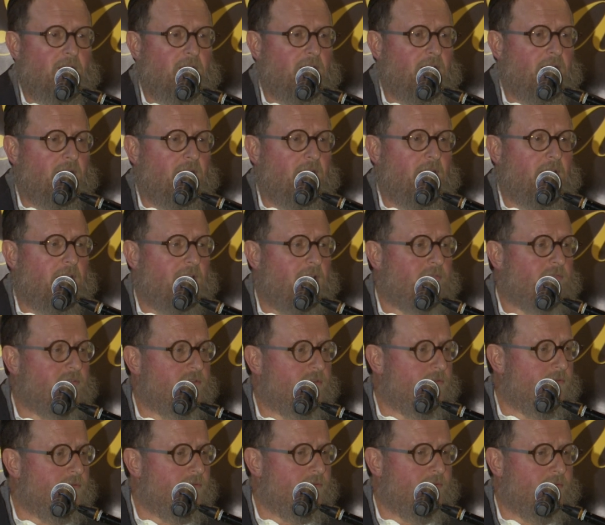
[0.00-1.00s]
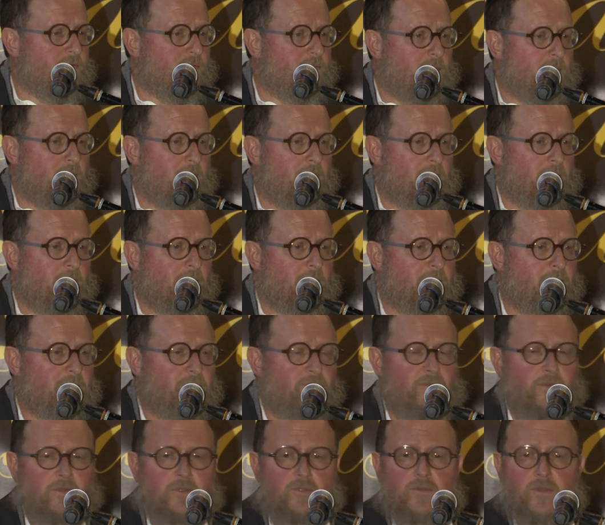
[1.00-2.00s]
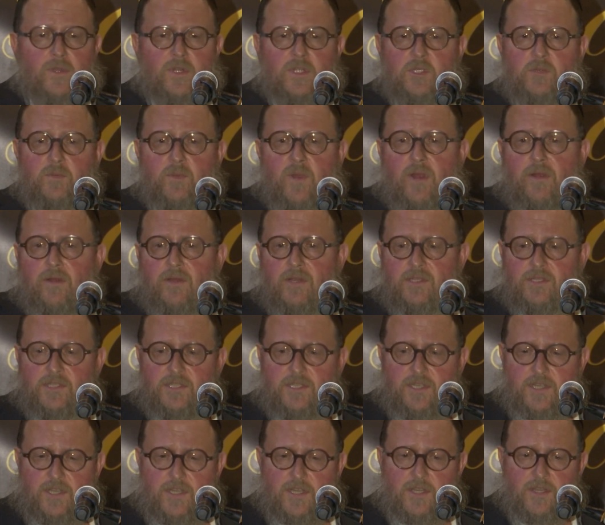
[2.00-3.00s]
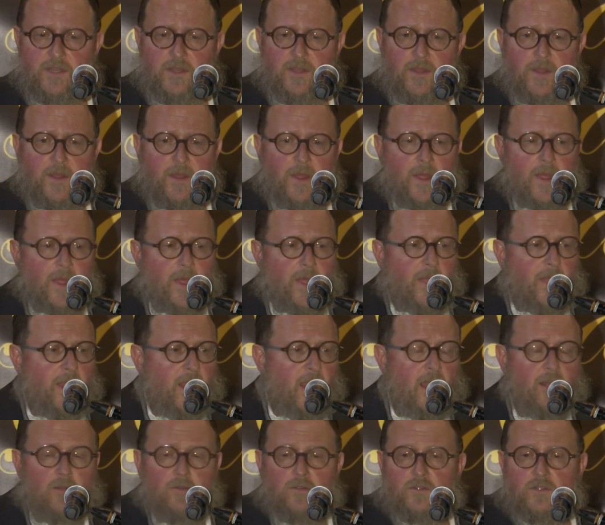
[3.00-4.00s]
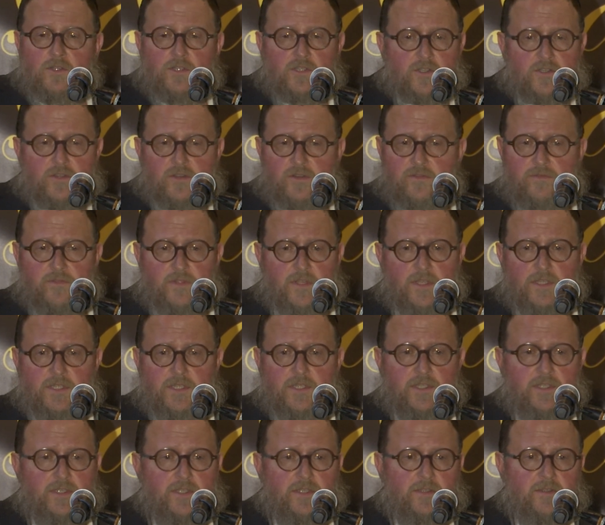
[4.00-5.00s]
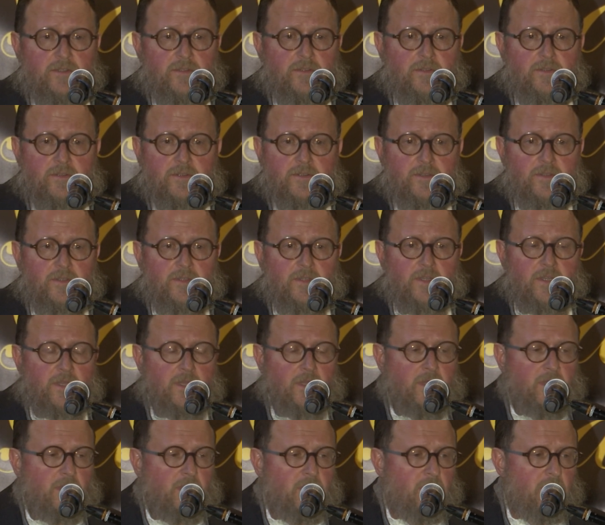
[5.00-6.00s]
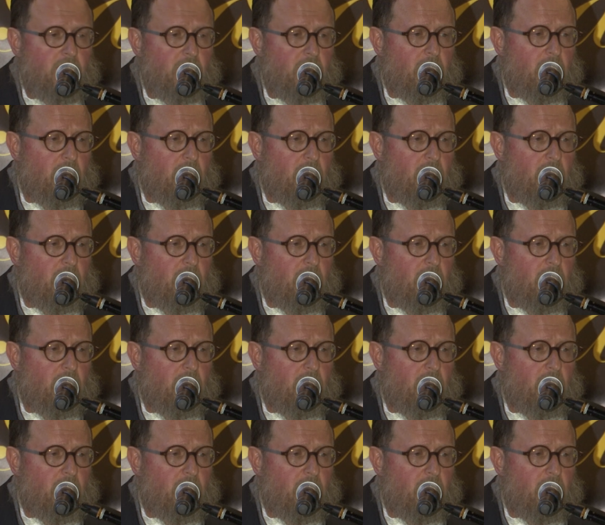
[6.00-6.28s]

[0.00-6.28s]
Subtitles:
I have to, full transparency, I don't deserve this. We